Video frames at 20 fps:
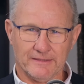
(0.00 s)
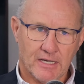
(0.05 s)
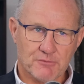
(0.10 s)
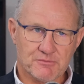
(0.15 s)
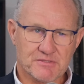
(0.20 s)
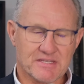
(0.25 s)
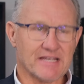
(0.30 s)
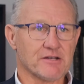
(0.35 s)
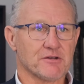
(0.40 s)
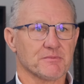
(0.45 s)
I
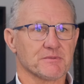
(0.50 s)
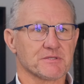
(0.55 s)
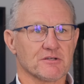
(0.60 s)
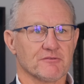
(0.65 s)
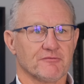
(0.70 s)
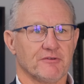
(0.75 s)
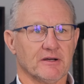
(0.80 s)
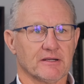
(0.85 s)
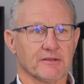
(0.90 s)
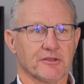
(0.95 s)
was saying to
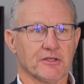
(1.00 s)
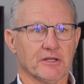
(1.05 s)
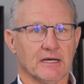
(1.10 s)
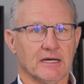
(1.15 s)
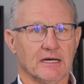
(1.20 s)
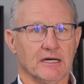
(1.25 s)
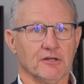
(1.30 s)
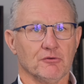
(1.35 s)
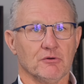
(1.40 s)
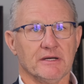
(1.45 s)
myself, you know,
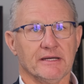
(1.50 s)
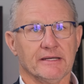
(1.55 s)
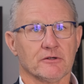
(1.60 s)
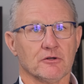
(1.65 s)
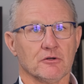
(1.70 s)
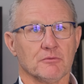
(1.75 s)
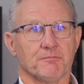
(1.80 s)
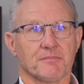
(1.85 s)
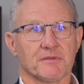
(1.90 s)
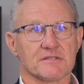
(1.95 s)
how do I
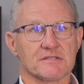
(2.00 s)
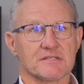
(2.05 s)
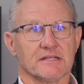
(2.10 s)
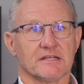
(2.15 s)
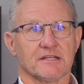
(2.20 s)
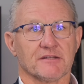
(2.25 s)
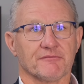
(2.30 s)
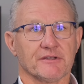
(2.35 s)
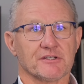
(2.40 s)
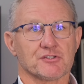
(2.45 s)
help this
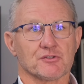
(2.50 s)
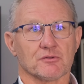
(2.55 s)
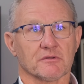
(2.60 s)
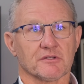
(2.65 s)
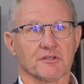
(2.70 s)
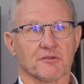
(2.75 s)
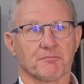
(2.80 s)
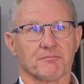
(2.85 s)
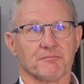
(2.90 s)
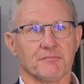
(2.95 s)
individual,
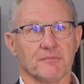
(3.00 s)
this